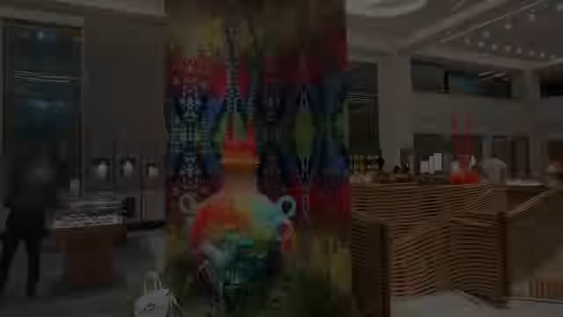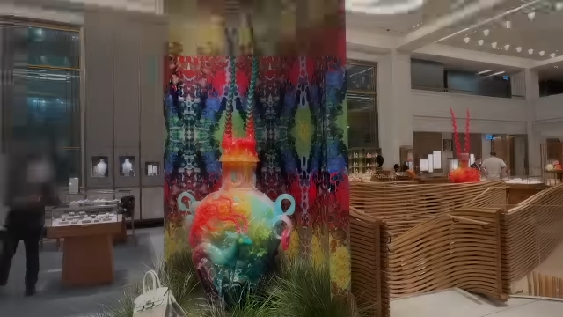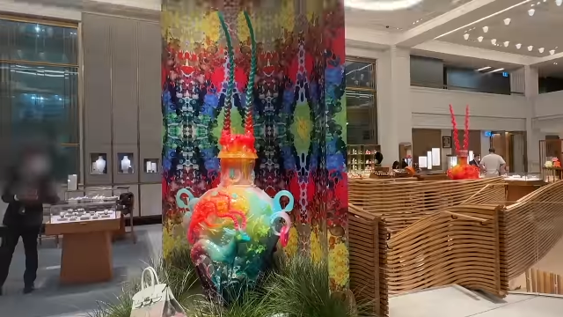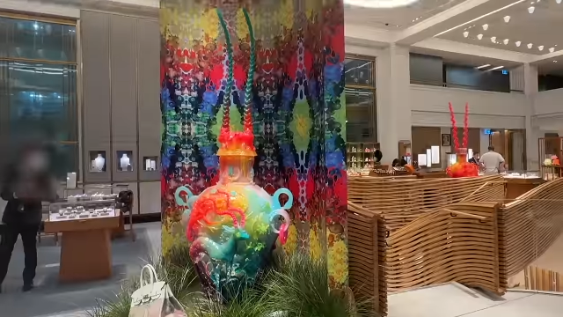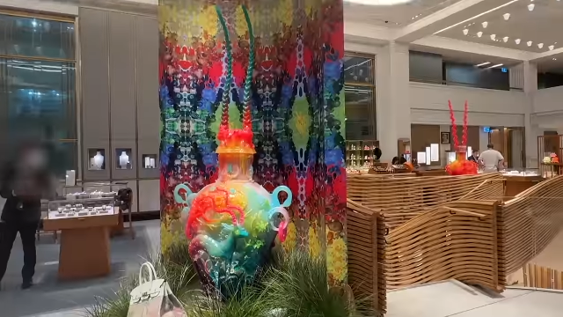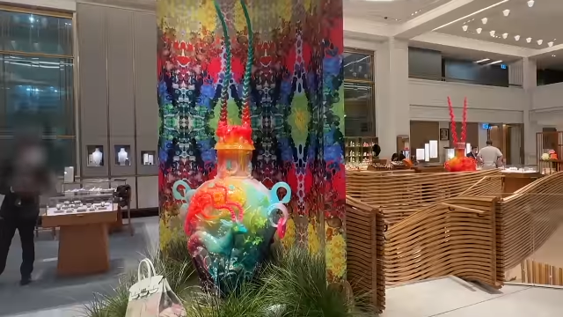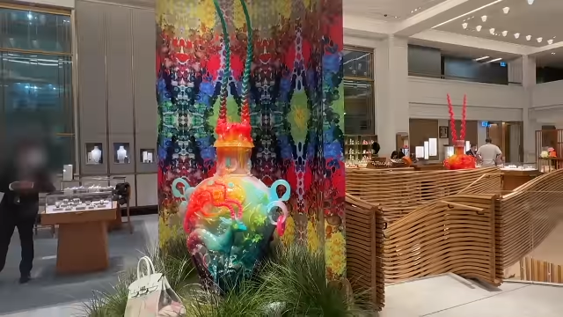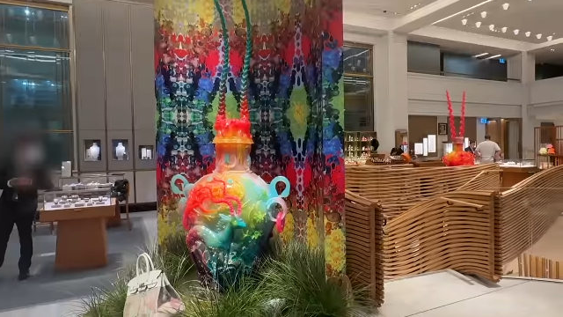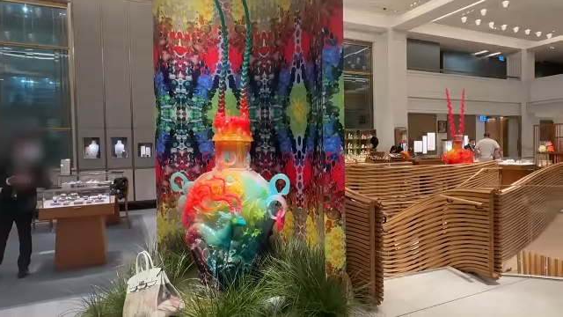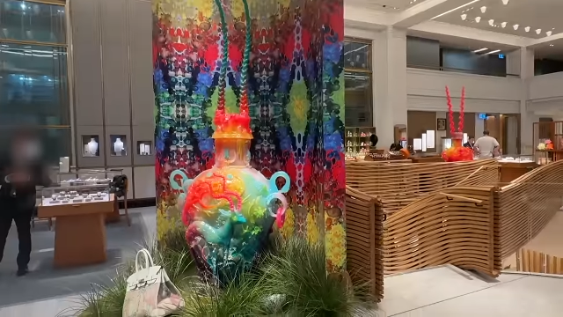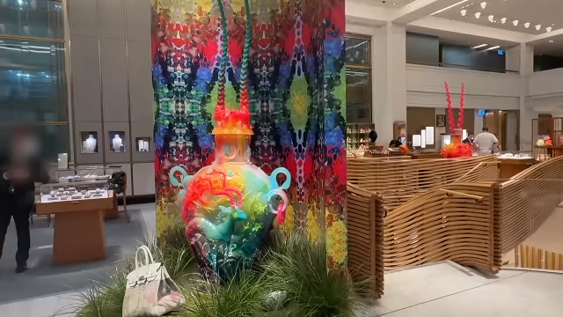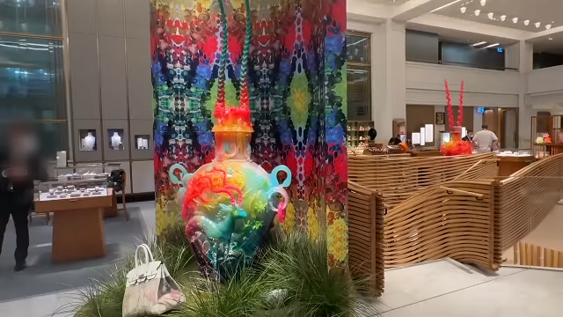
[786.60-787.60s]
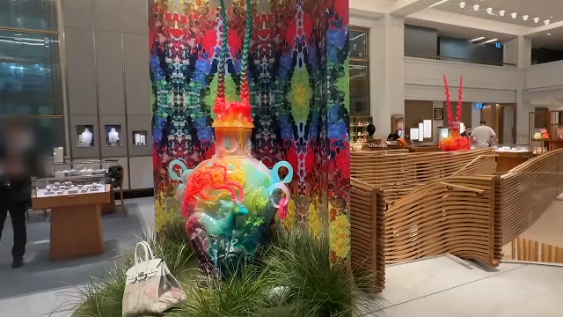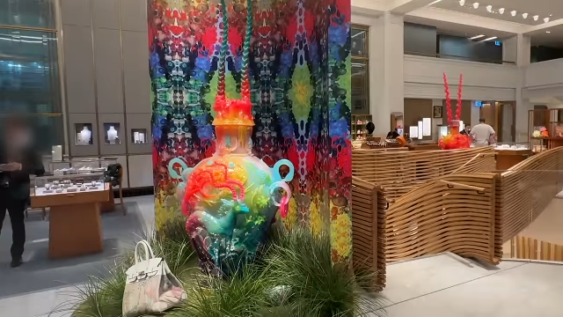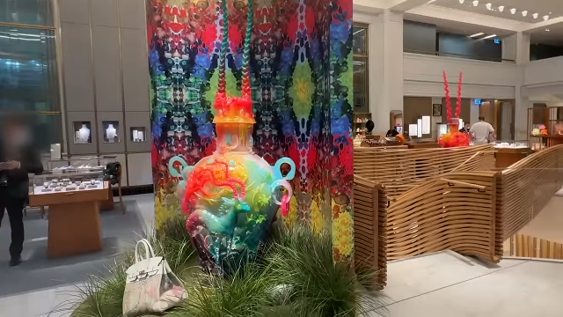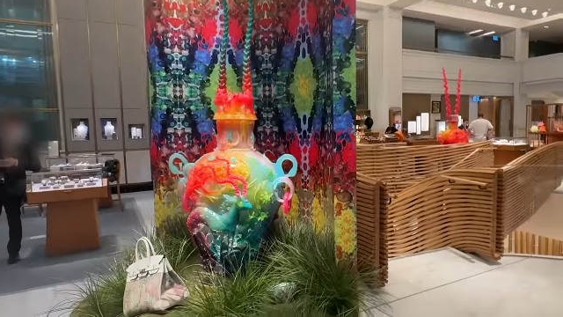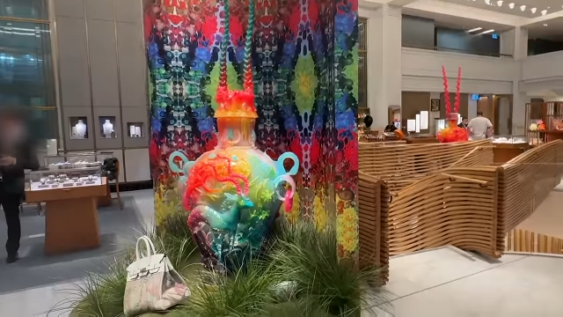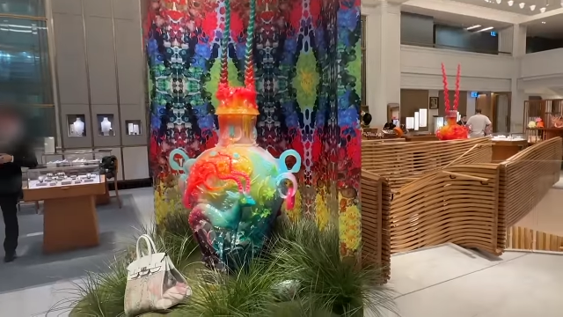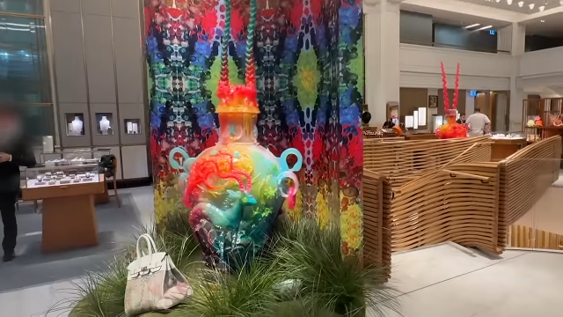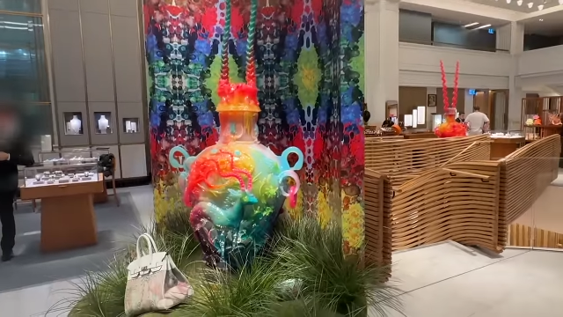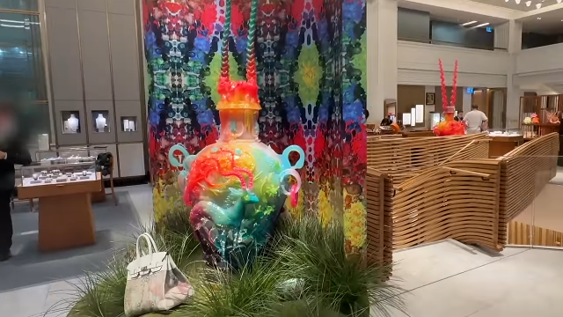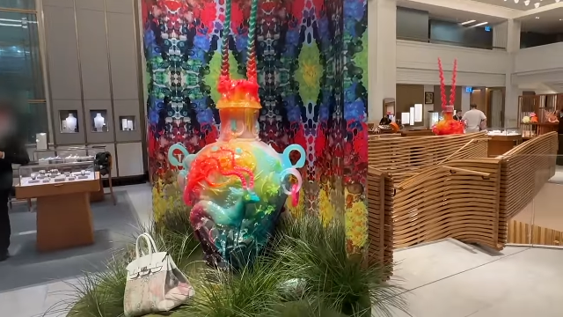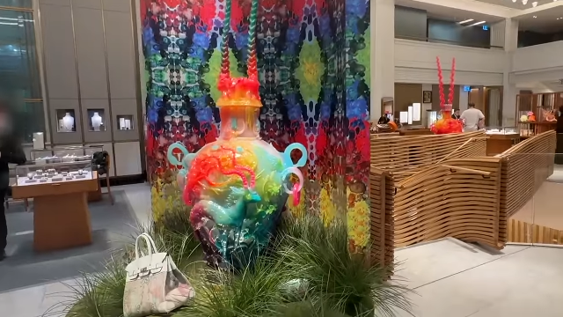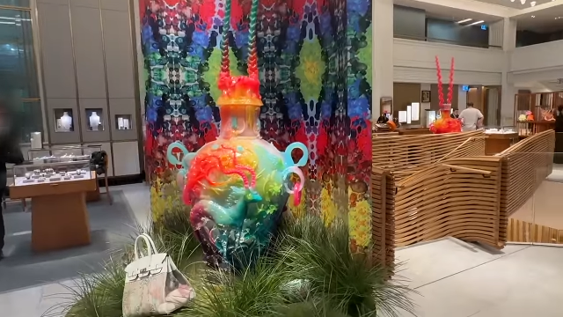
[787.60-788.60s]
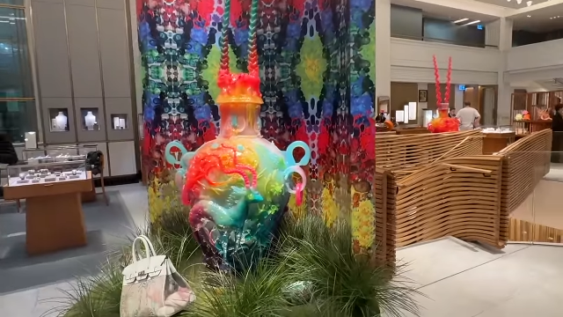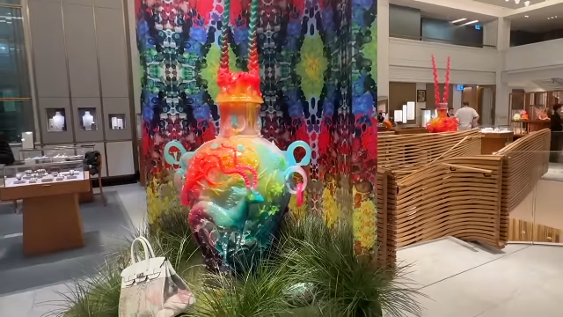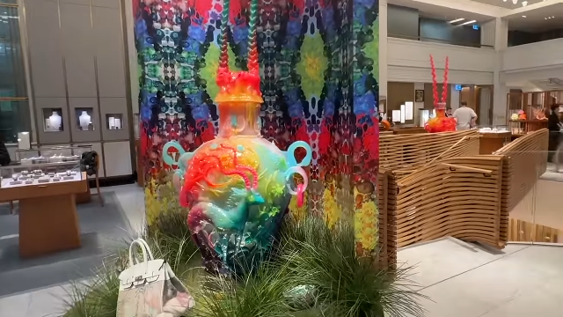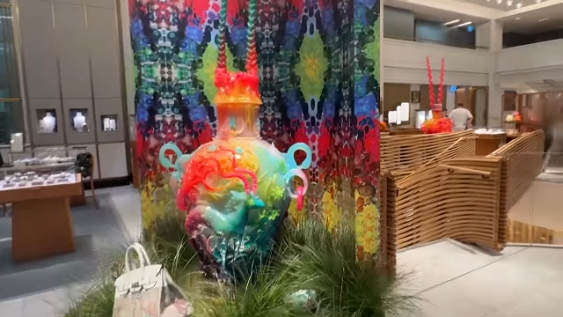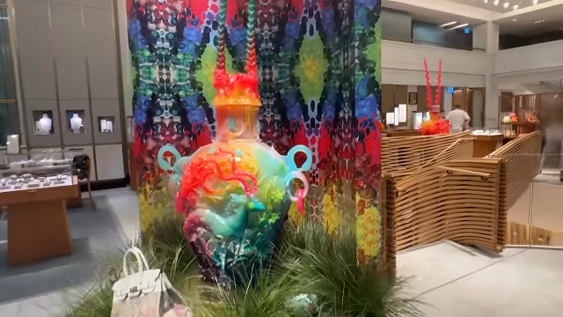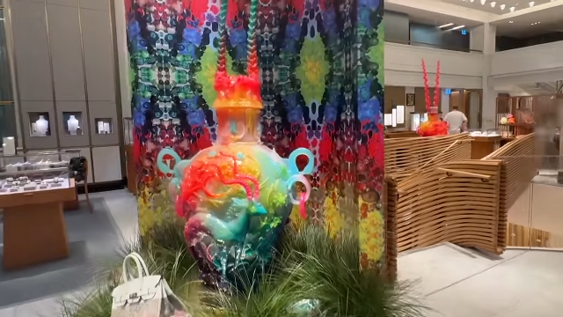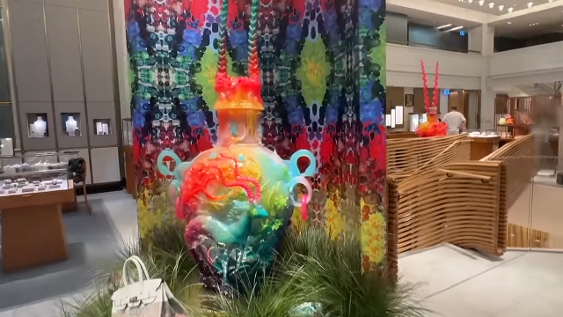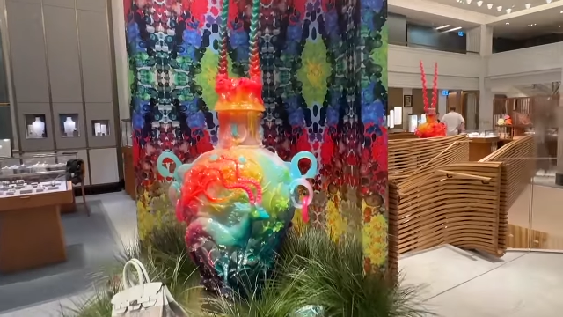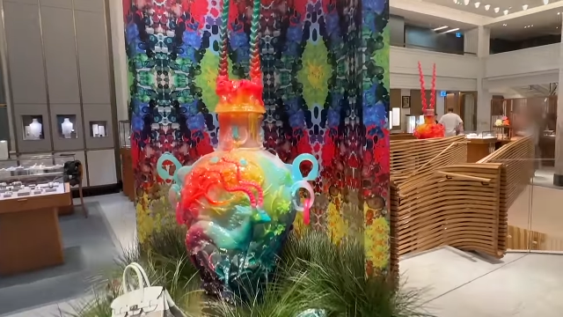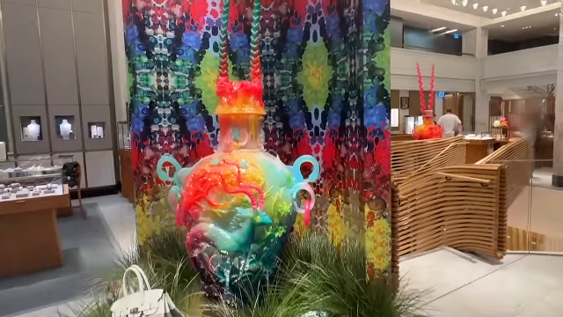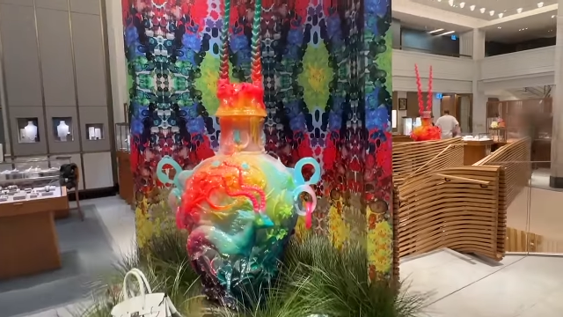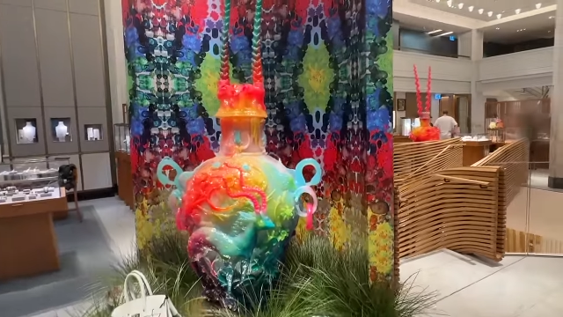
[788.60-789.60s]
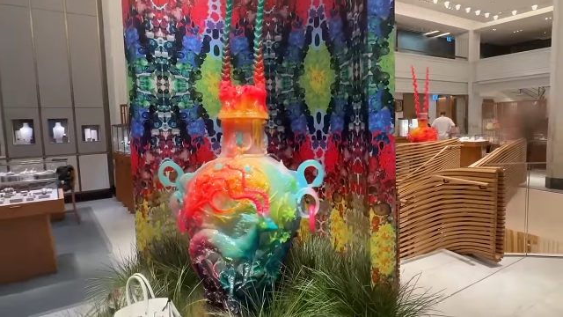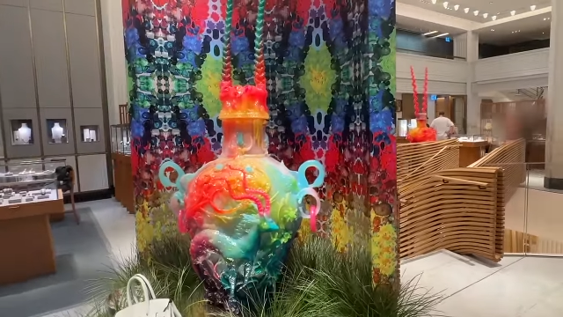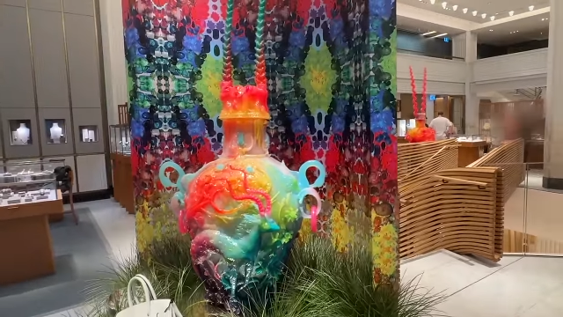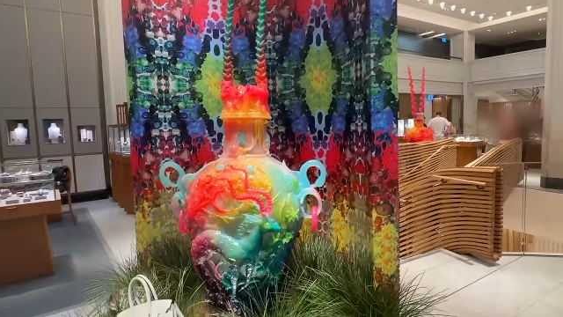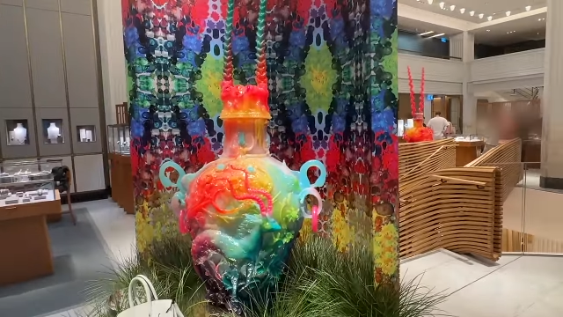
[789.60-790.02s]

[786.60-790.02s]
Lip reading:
[unreadable: no face in view]